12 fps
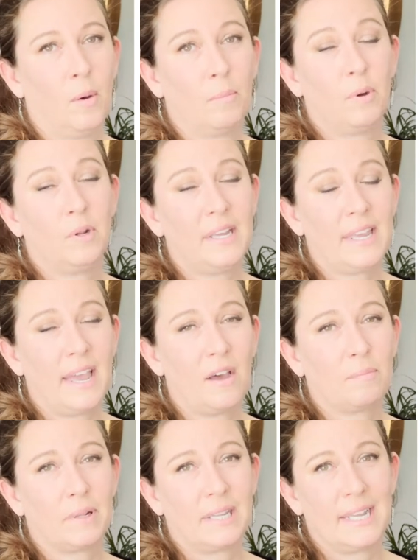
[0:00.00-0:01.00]
Pulling
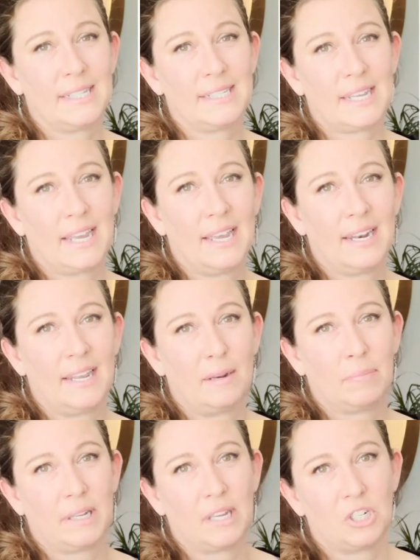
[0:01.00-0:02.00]
out Plans N
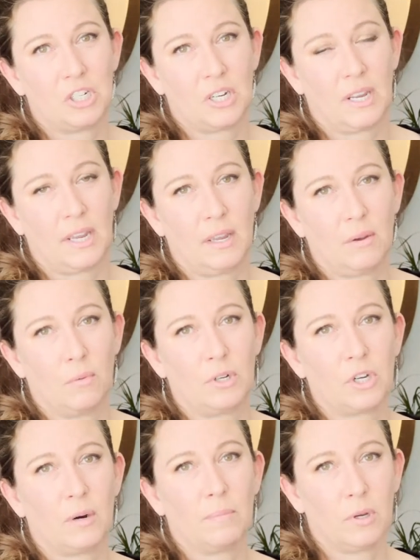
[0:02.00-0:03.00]
and Plan G,
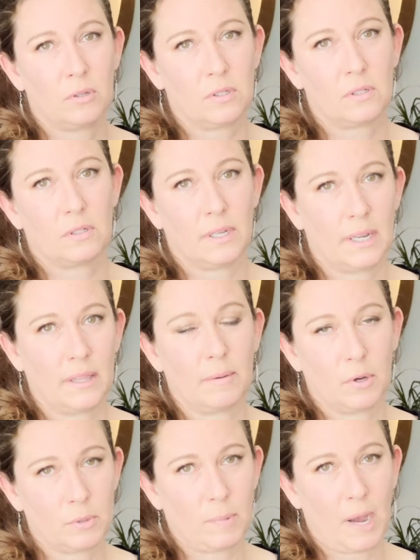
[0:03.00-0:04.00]
which are mostly the
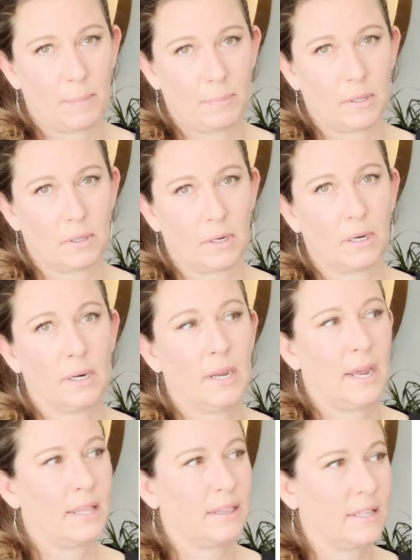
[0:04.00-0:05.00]
most popular,
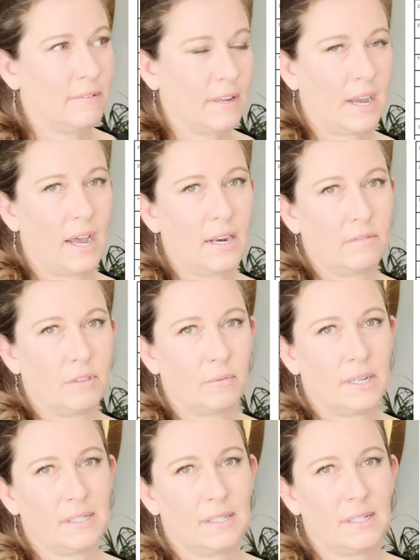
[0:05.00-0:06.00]
and leaving kind of the
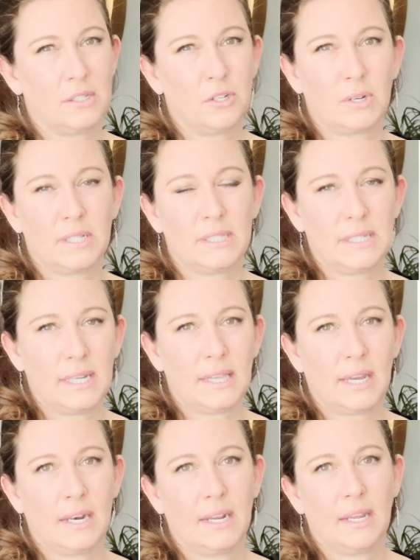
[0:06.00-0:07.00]
rest of these, you can see
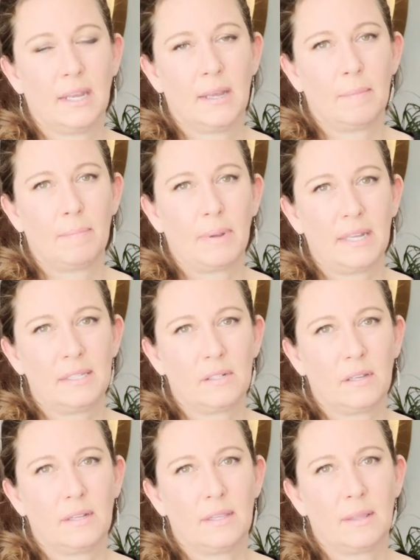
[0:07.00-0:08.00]
that based
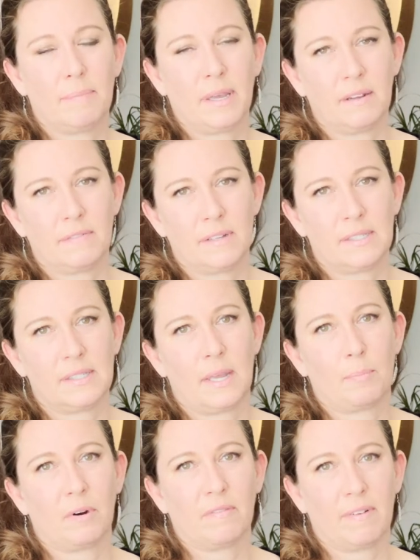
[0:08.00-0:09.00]
on the benefits they
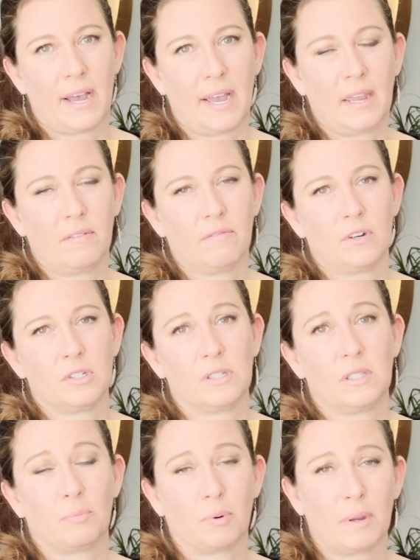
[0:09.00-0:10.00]
provide versus
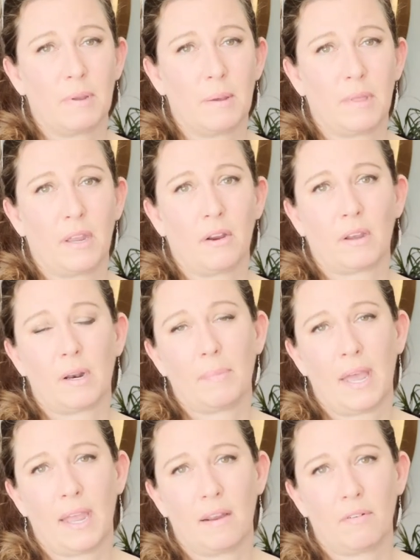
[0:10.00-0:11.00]
the premium that you're going to
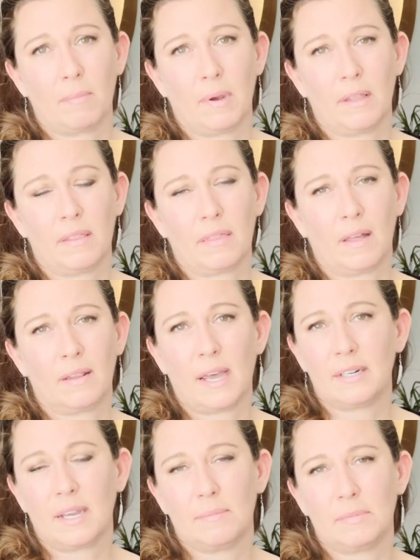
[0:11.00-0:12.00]
pay every month, a lot
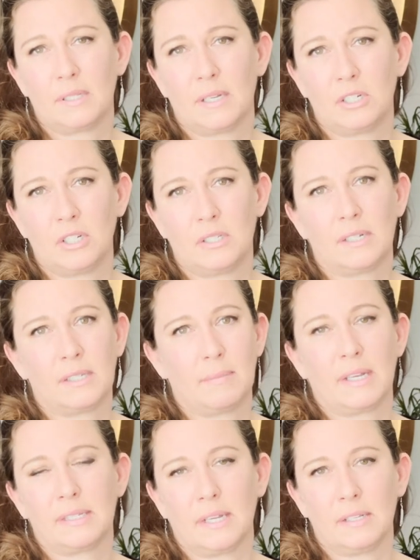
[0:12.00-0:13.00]
of times it just doesn't
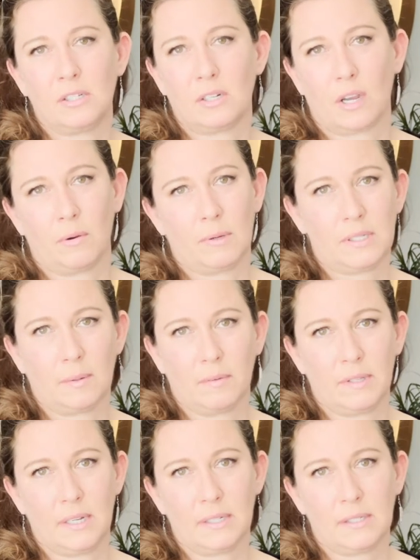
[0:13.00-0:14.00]
make sense to go with some of
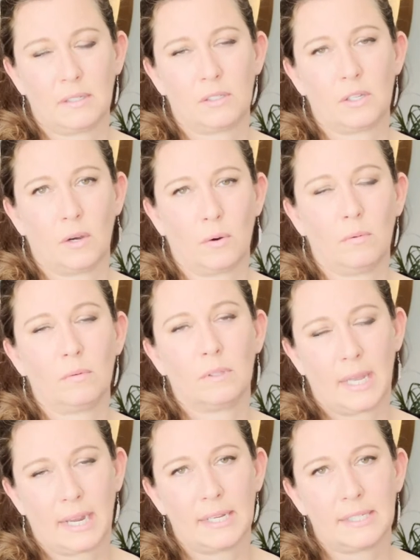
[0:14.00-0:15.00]
these. So
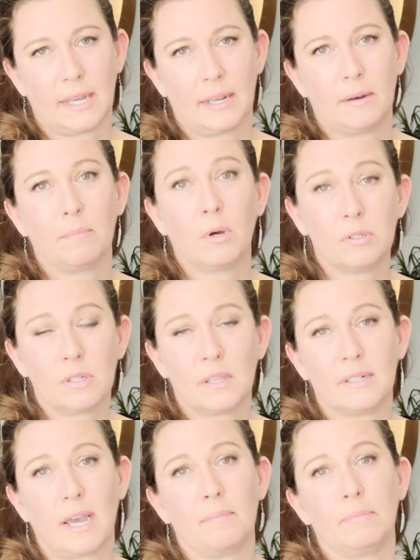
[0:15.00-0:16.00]
like I said, most of the
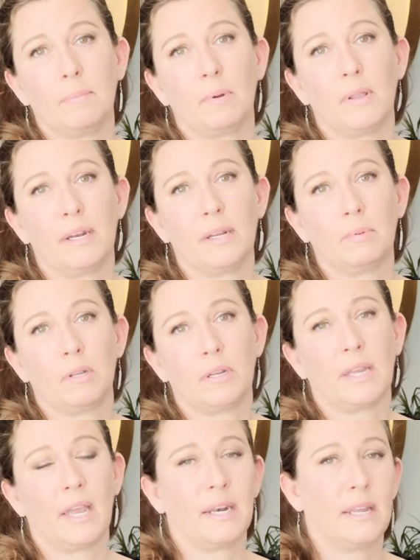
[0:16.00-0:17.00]
time people end up
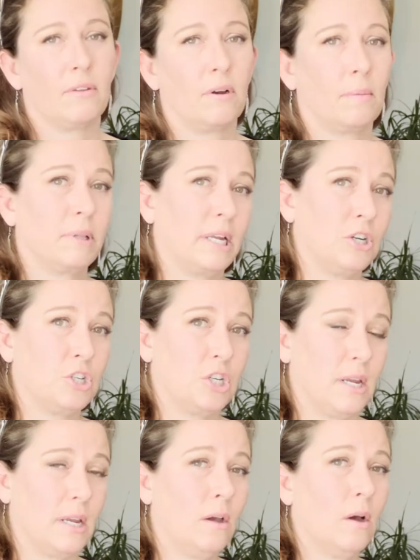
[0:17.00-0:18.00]
looking at either a Plan
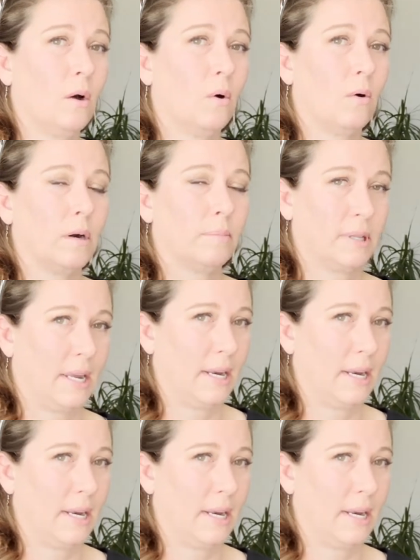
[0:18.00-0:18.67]
G or a Plan